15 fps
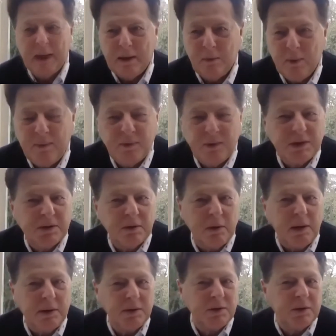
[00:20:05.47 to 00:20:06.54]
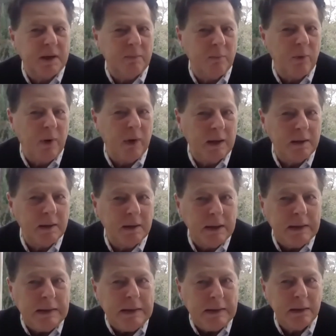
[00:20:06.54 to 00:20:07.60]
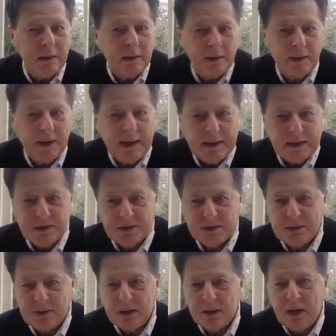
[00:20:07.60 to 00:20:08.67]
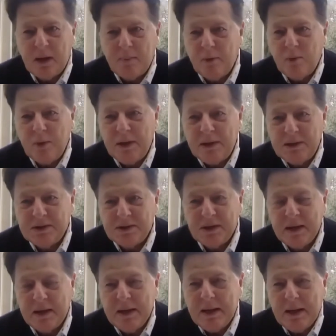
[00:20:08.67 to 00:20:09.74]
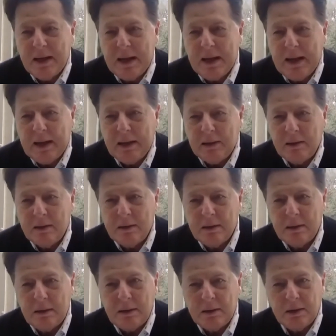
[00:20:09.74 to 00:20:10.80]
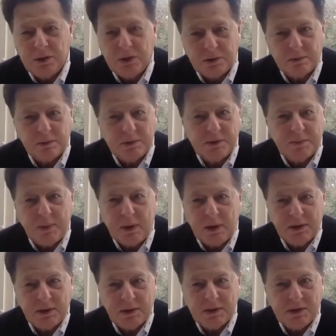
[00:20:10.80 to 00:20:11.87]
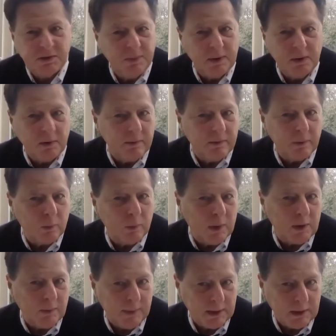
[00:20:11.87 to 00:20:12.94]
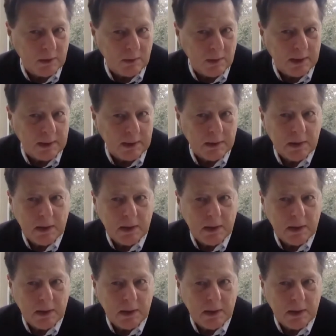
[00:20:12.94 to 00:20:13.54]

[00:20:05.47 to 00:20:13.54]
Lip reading: We've just launched that brand in India in the last couple weeks, and the initial response has been overwhelming to it.